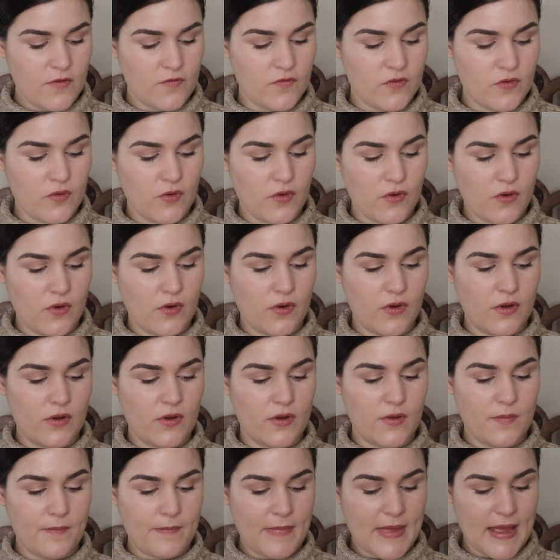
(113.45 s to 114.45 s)
for
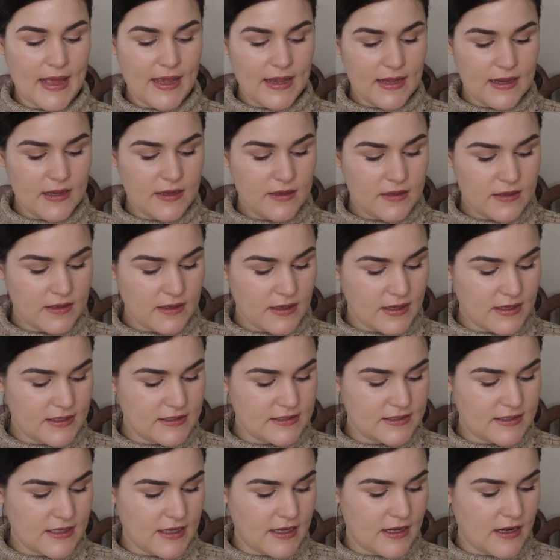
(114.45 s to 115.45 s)
May
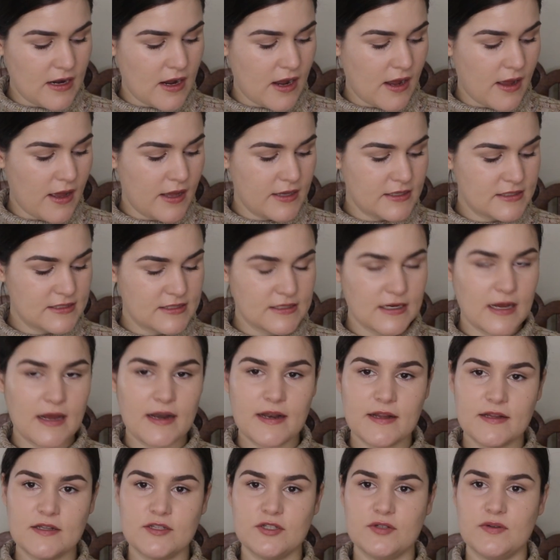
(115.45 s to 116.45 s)
is that I
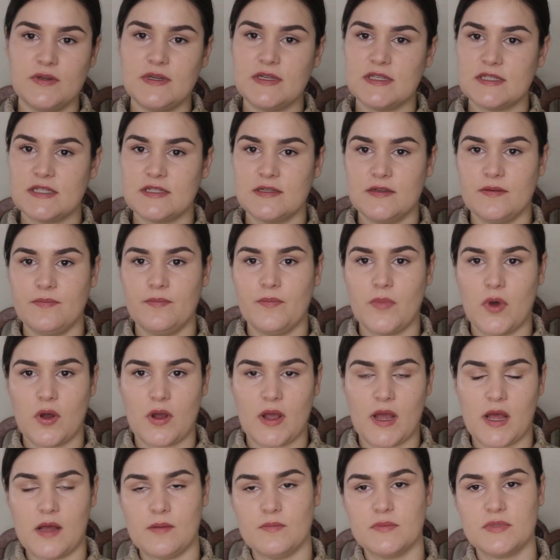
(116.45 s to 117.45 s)
started doing some
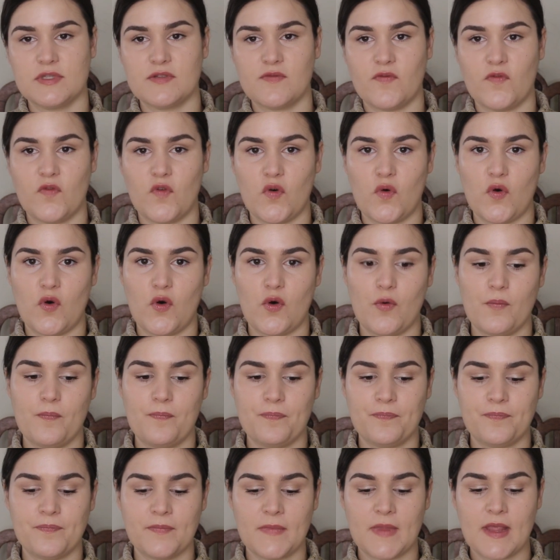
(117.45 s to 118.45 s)
mock-ups for
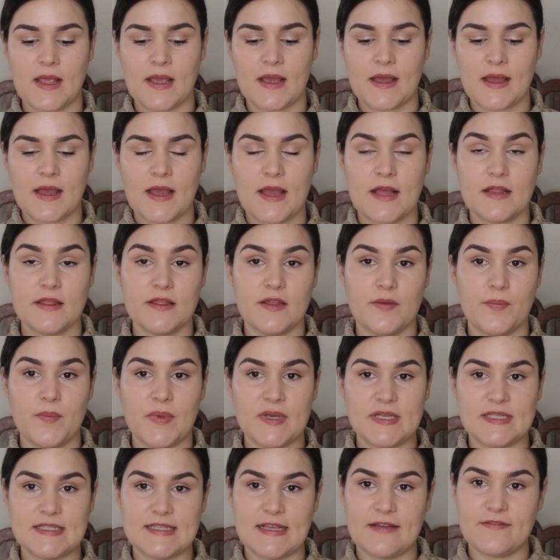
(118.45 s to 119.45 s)
the
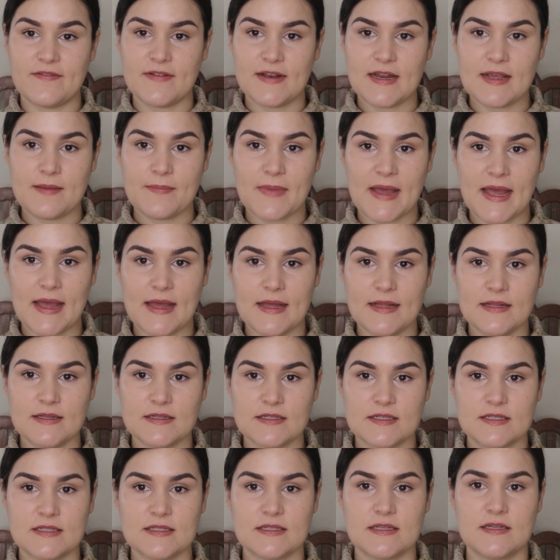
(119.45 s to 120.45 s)
Persephone
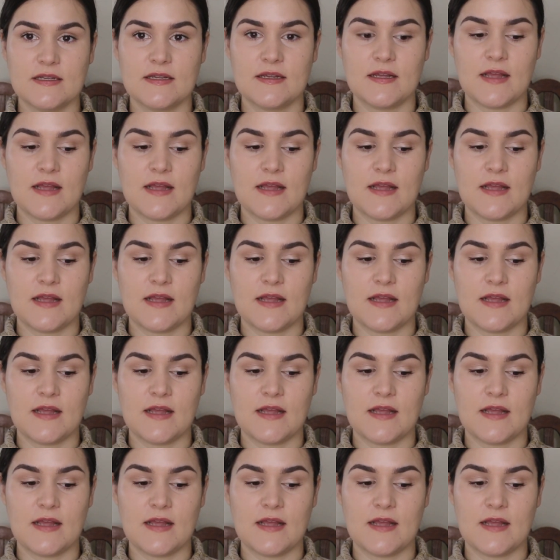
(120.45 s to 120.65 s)
pants.